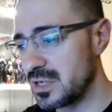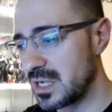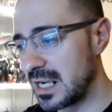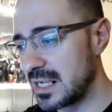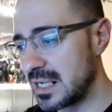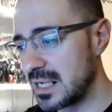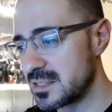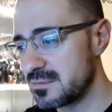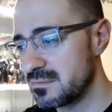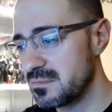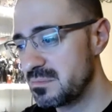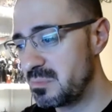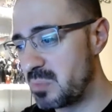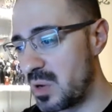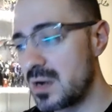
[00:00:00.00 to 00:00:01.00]
I guess.
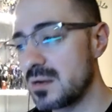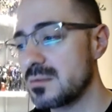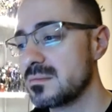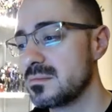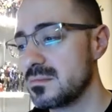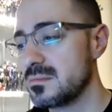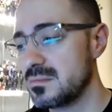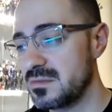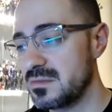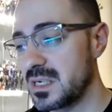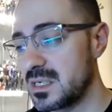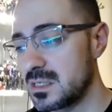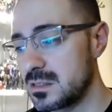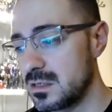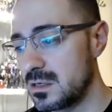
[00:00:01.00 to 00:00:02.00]
But the figure
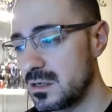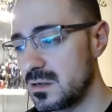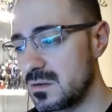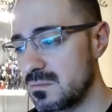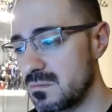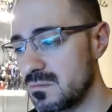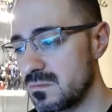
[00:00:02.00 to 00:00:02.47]
does look good.